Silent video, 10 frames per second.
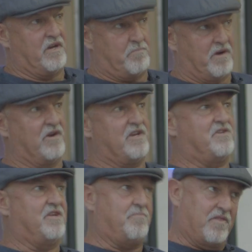would get buried
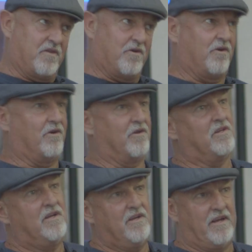deep in the hole
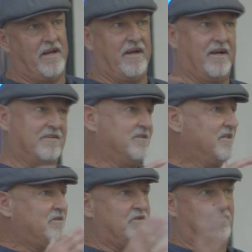and
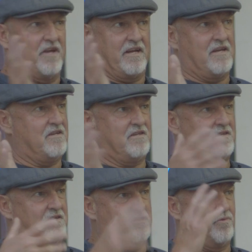you think you
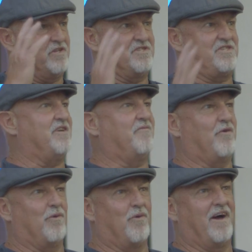wouldn't see him
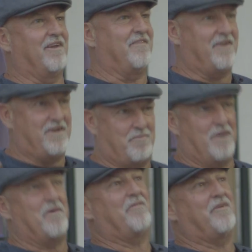for a while and then he'd
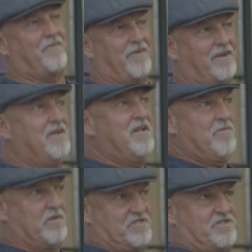pop out the other end,
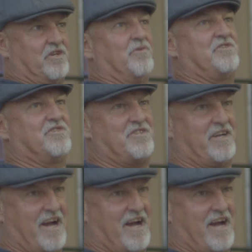but still with just a